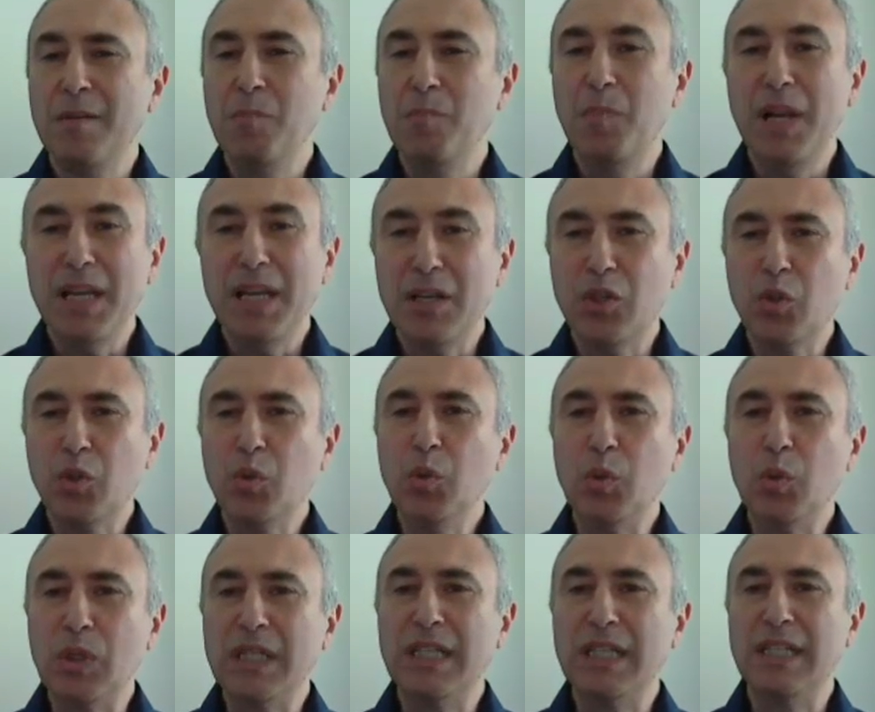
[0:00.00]
Black
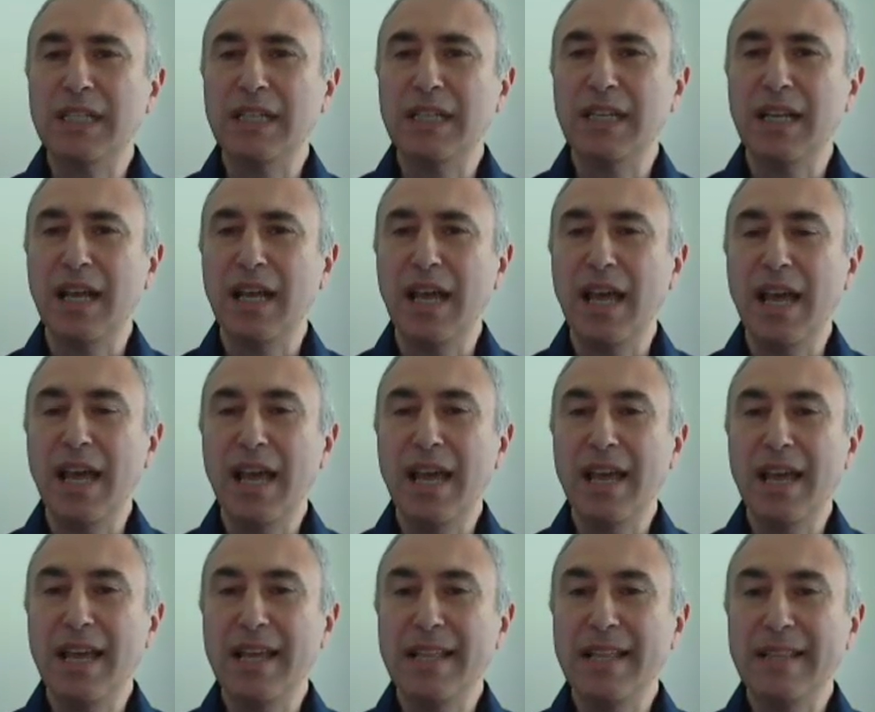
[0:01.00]
took,
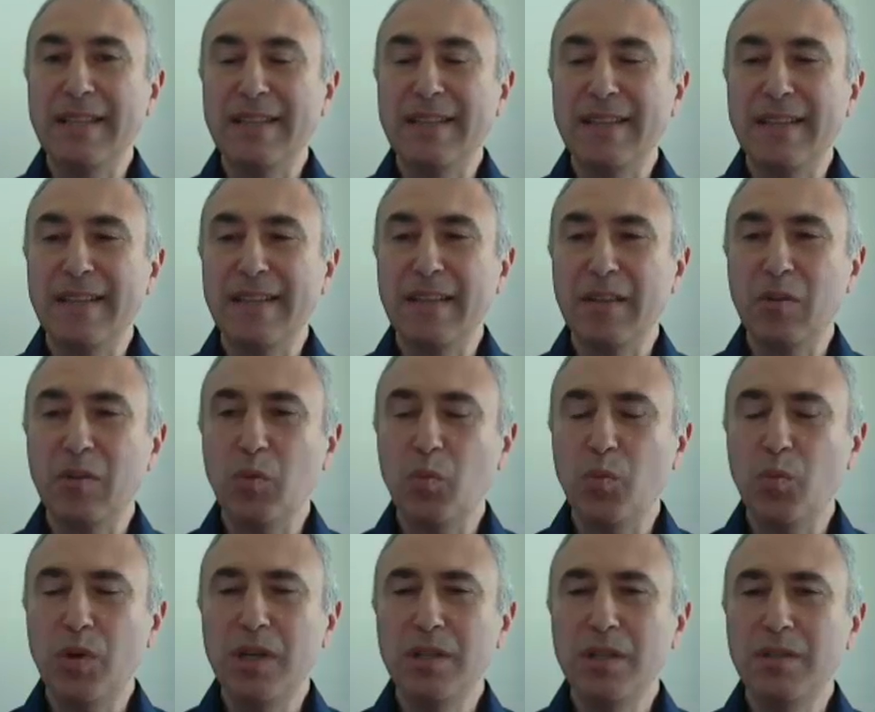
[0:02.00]
and
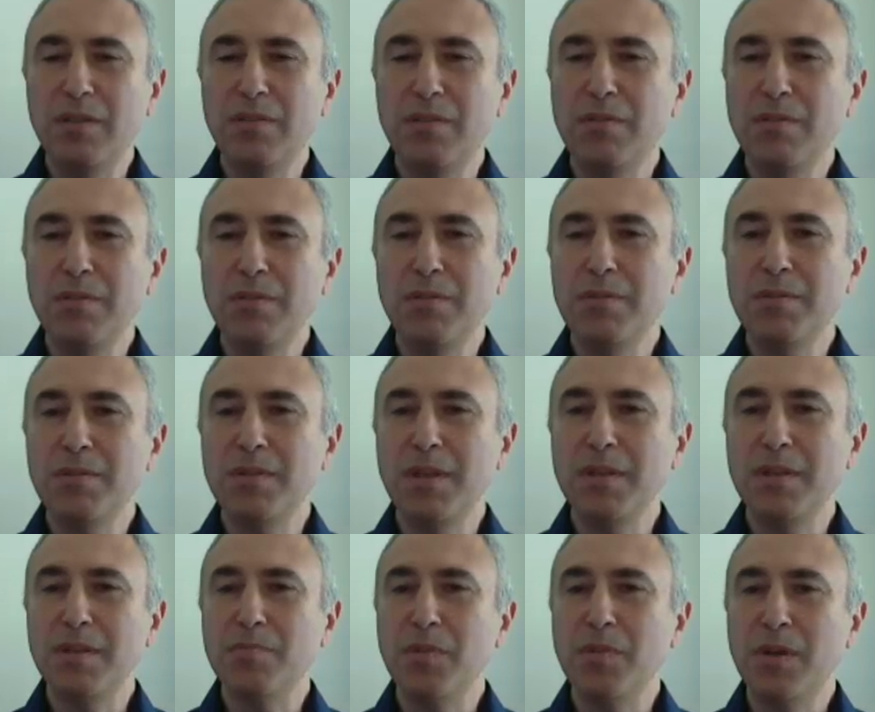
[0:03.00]
white used
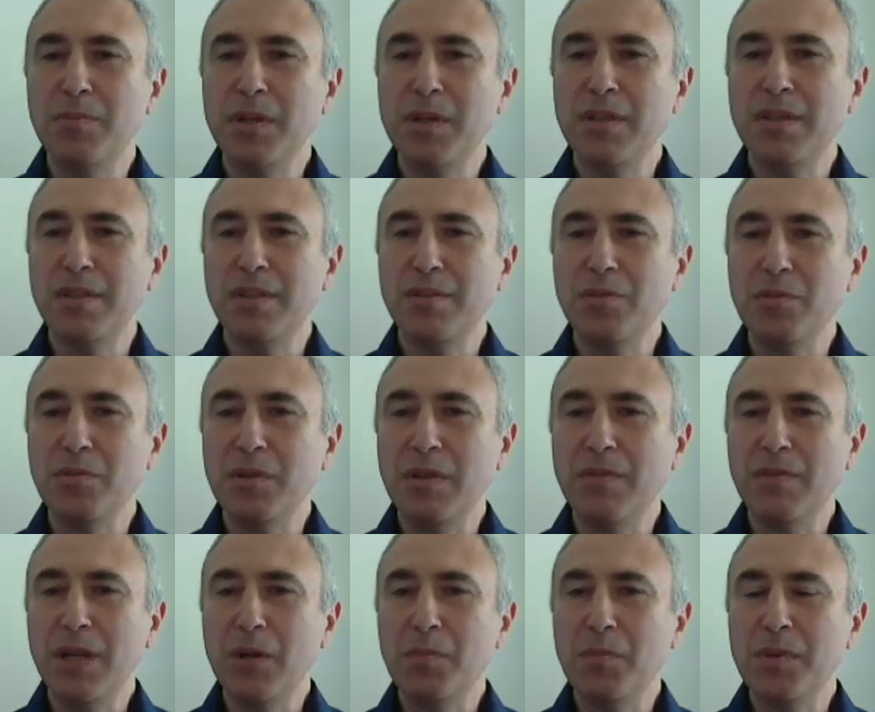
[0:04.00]
this moment to
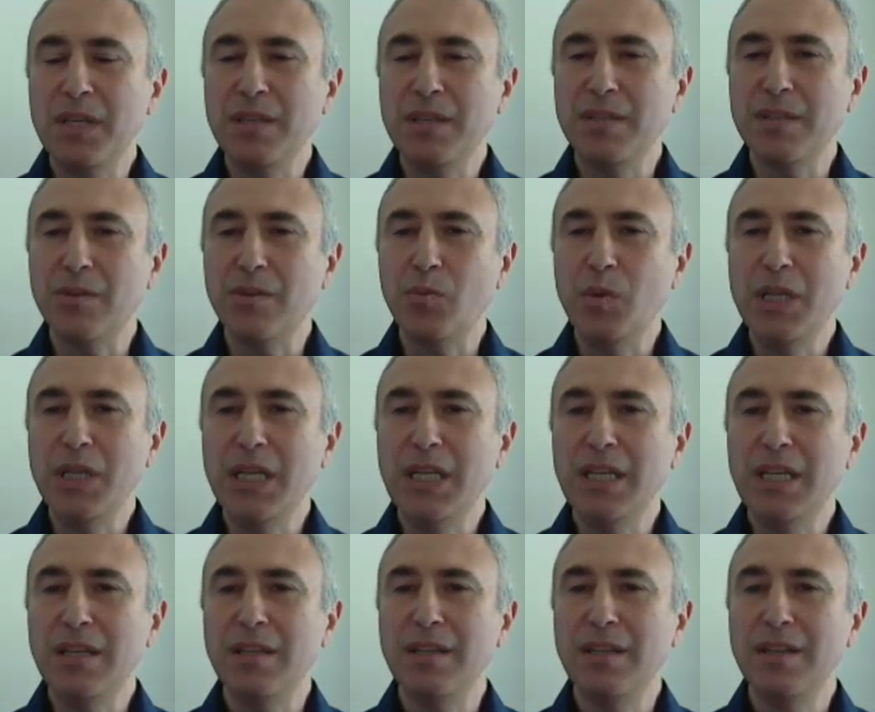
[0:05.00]
develop his
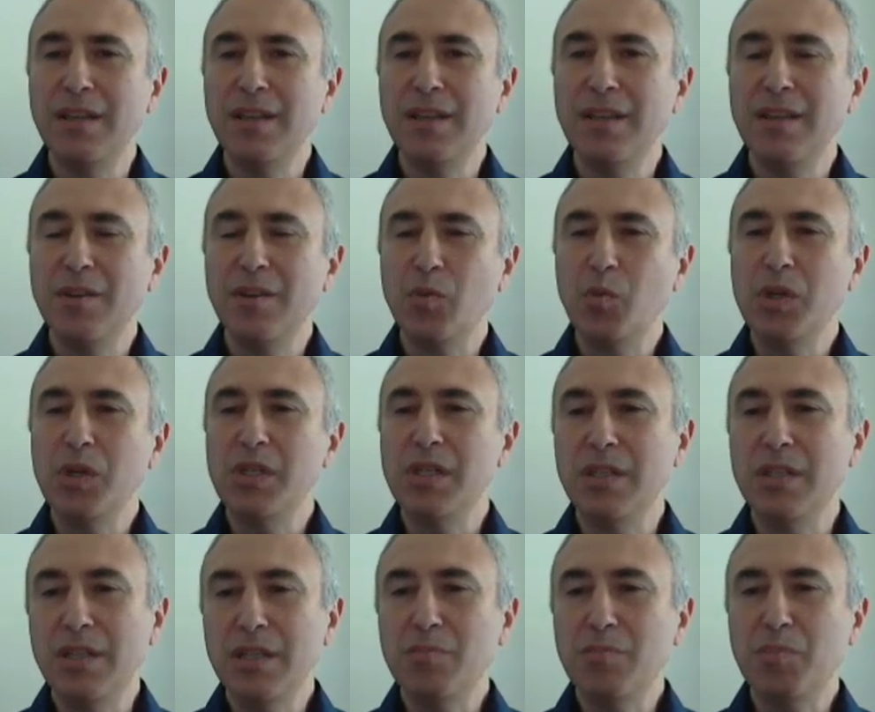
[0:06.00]
queen, which
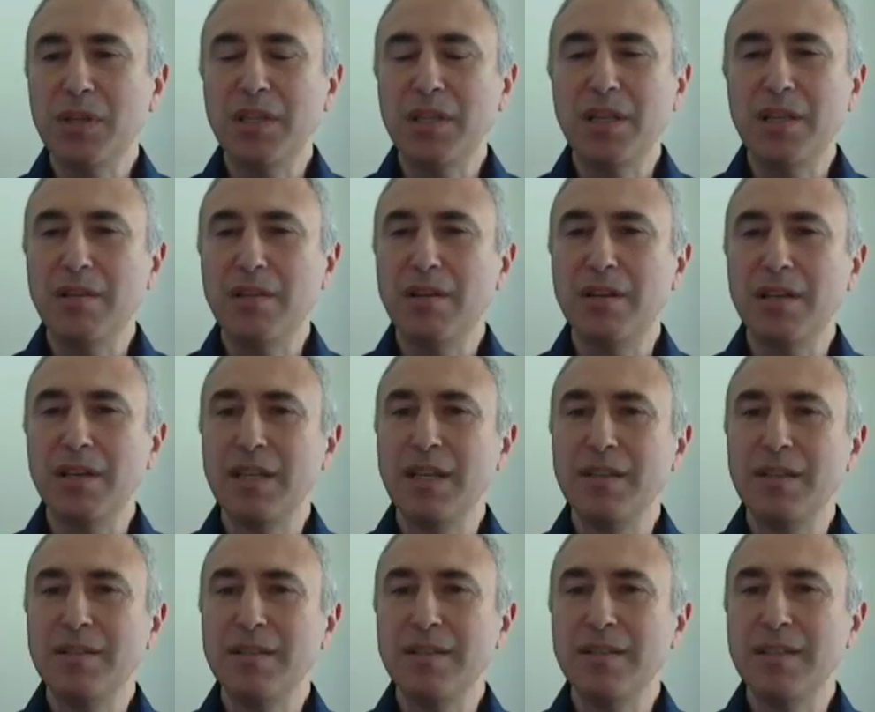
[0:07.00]
in this particular
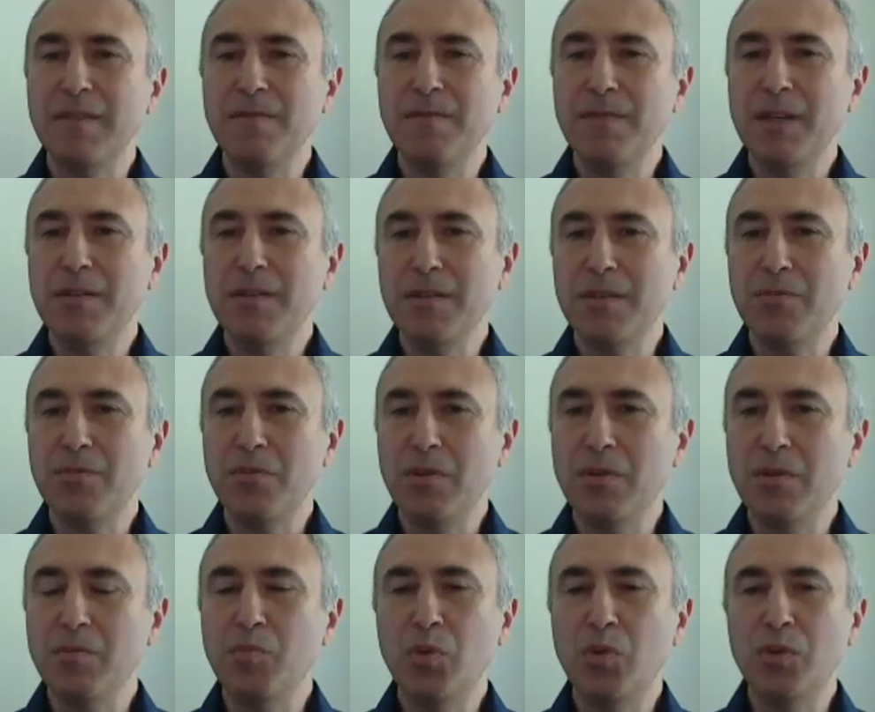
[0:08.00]
case is a very
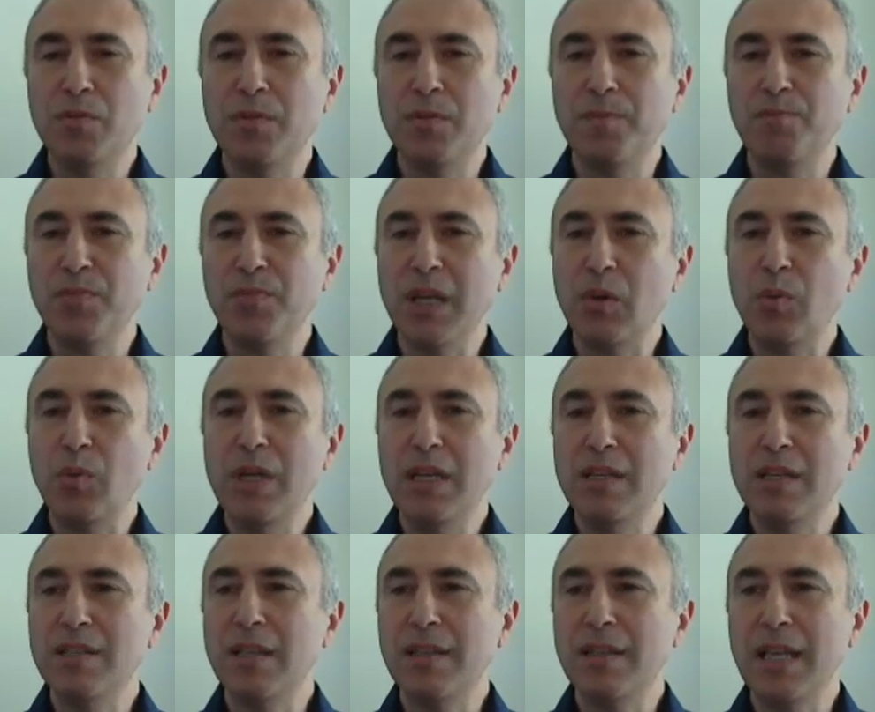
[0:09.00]
strong move. The queen
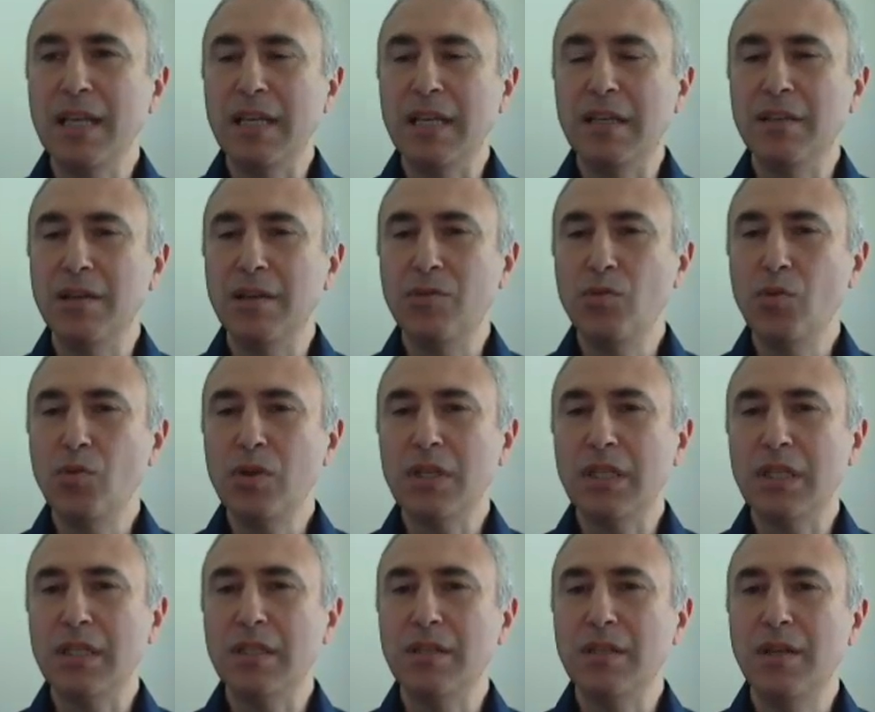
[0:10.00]
is attacking the rook